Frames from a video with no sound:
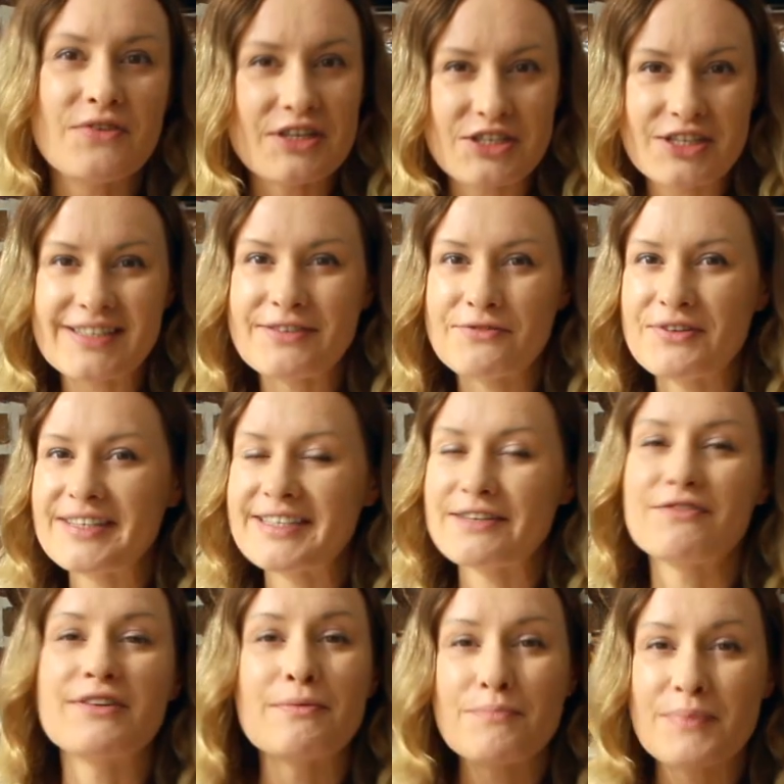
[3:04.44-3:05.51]
registering
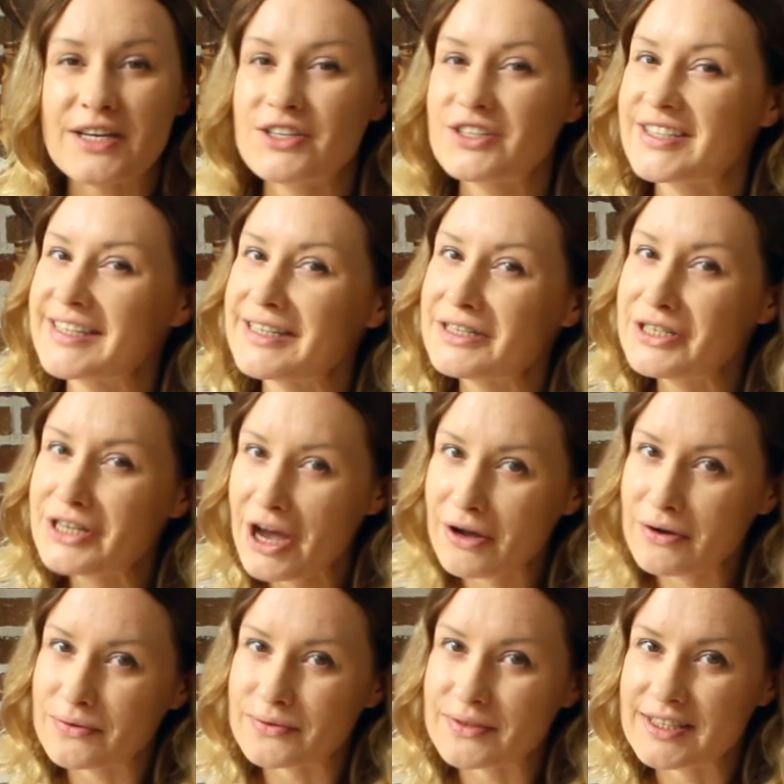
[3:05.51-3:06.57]
different pitches and
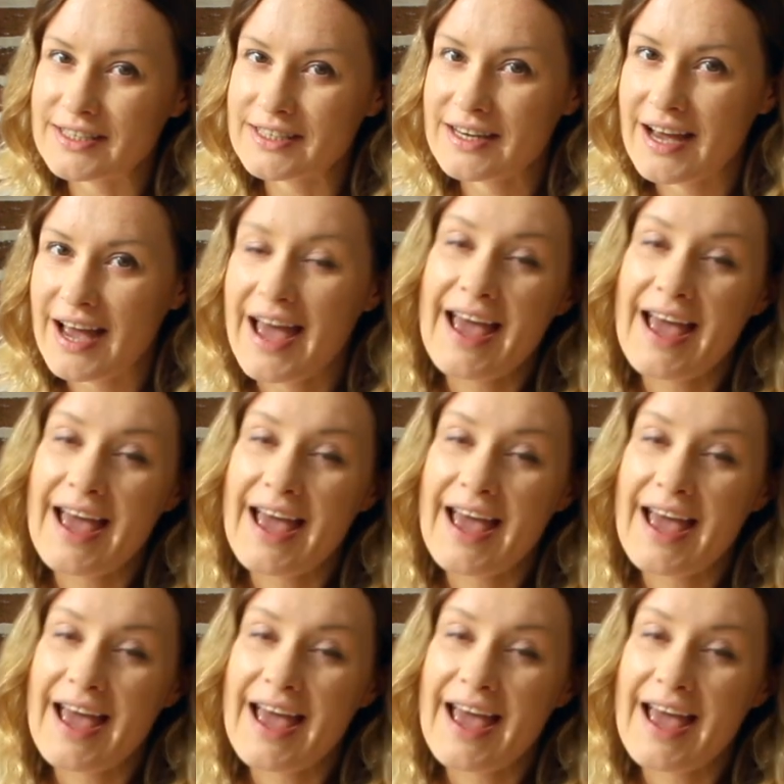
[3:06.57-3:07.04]
tones.